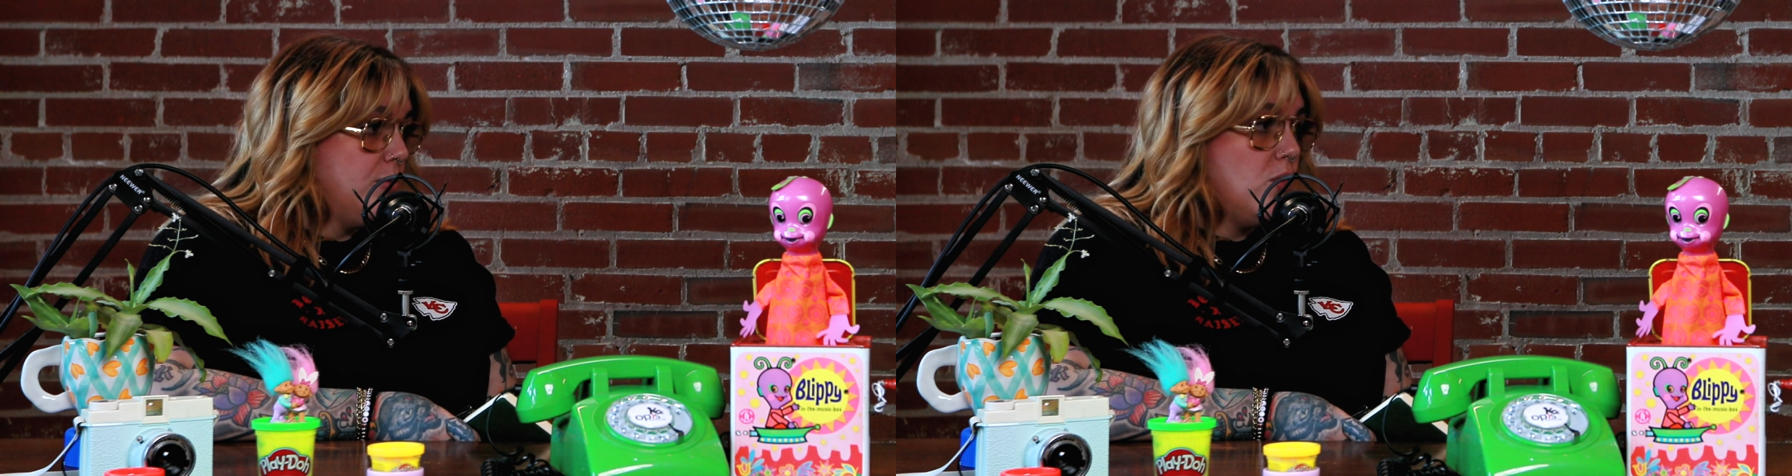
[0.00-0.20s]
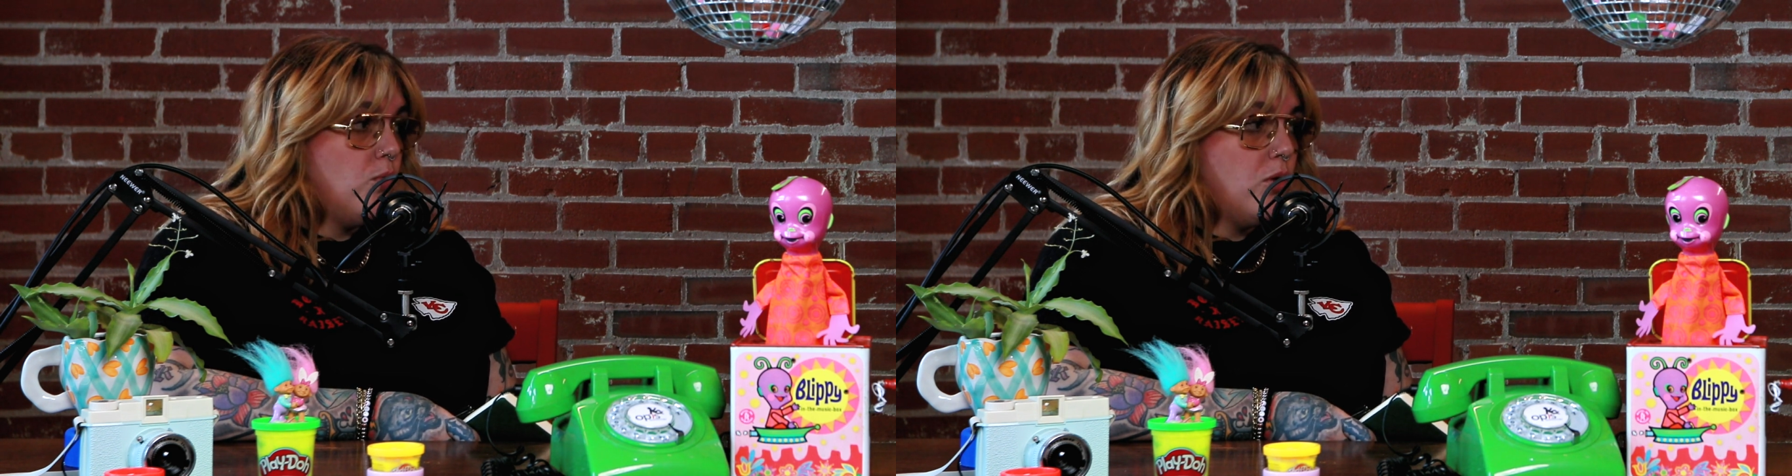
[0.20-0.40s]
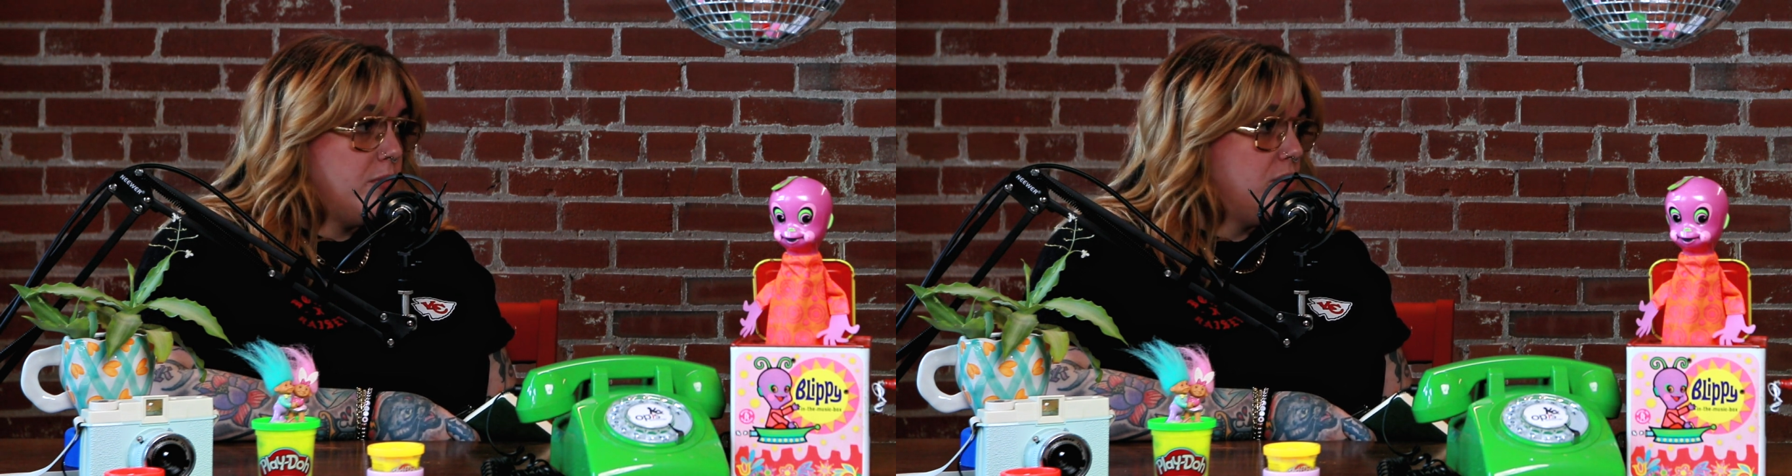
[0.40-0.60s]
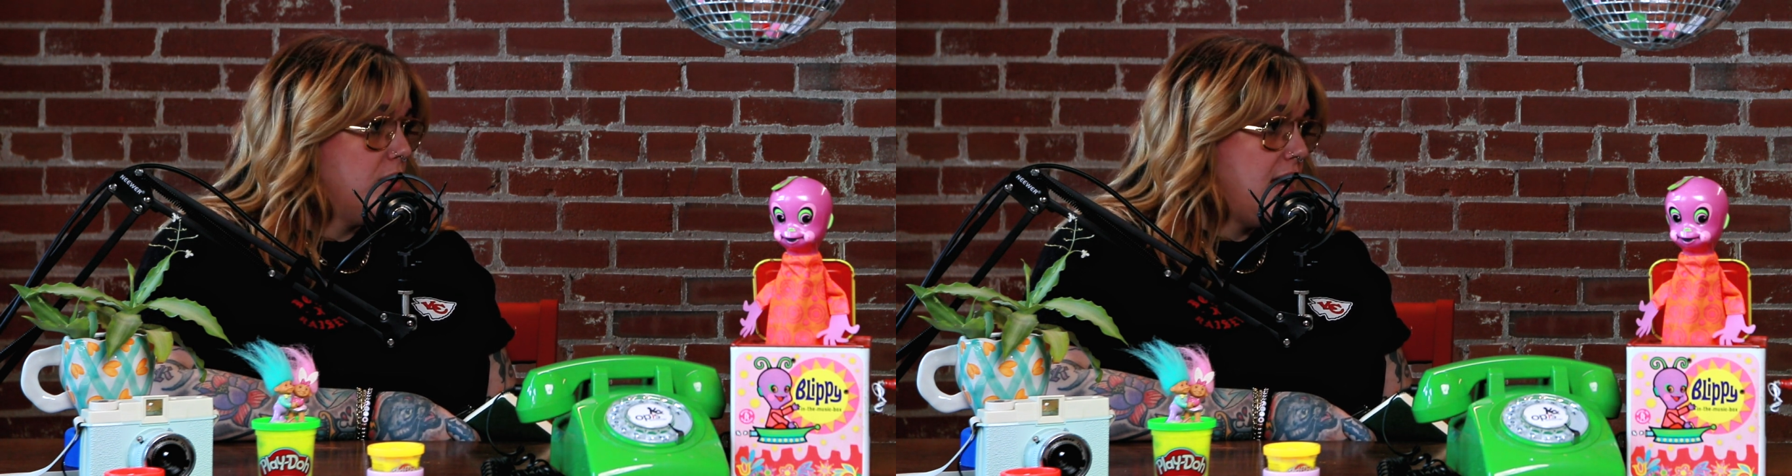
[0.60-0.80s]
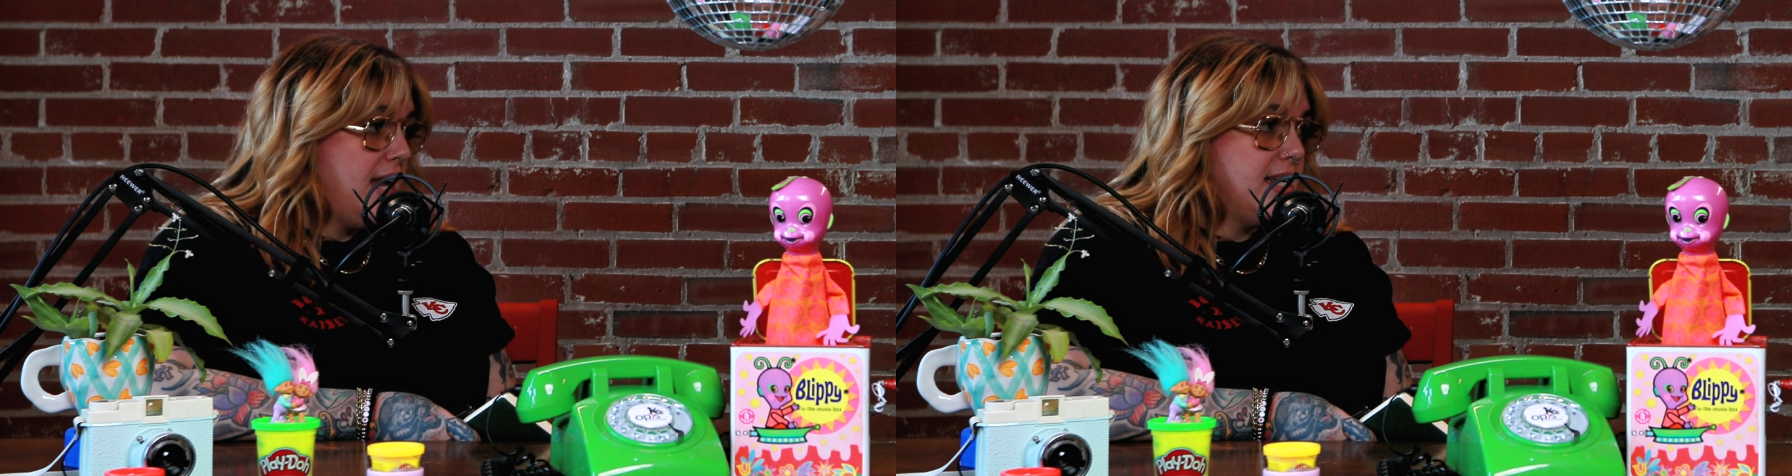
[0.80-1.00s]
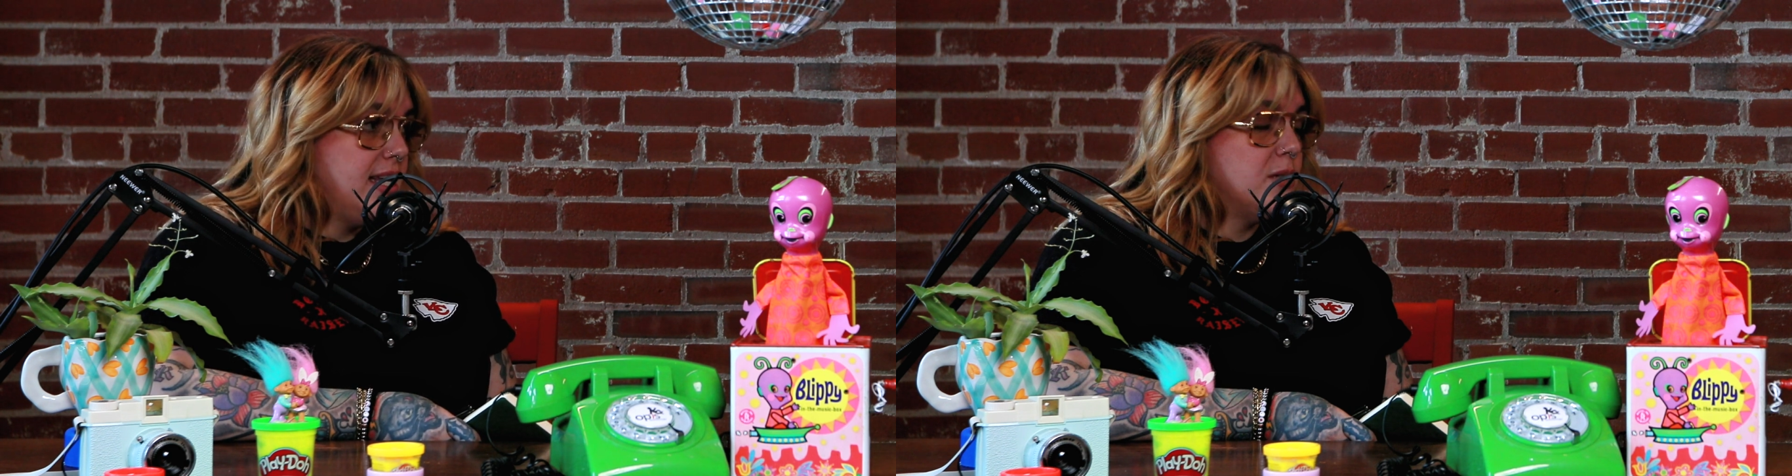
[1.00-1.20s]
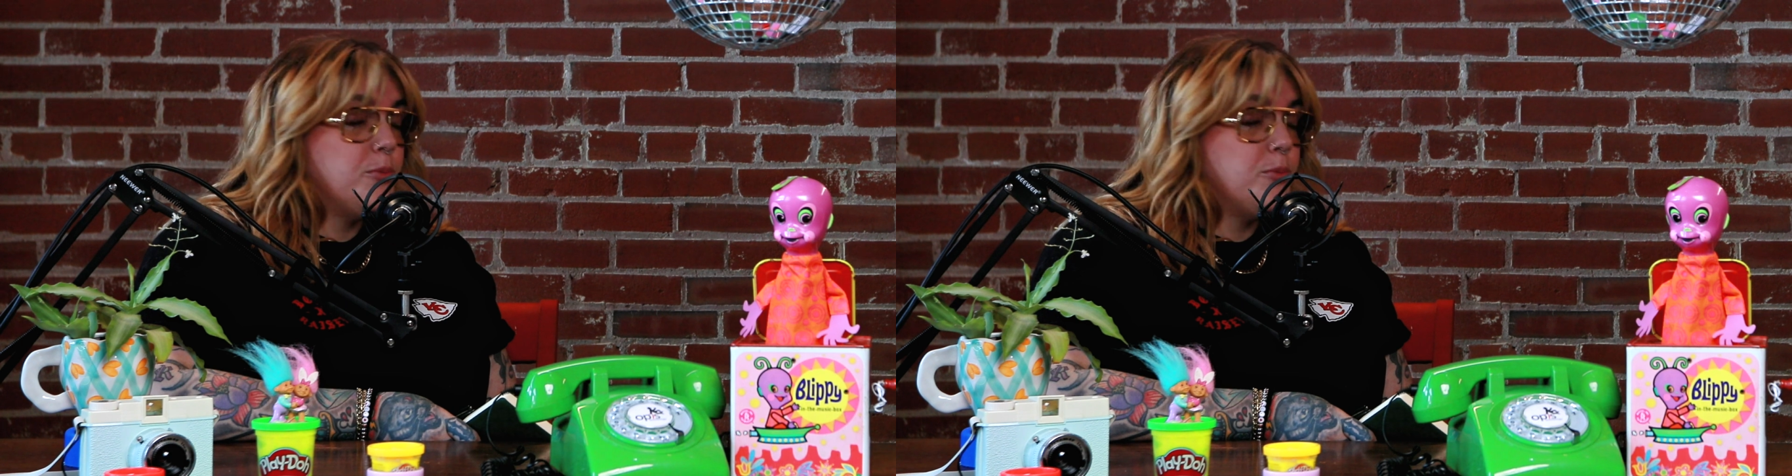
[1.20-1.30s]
no warmth, no kindness.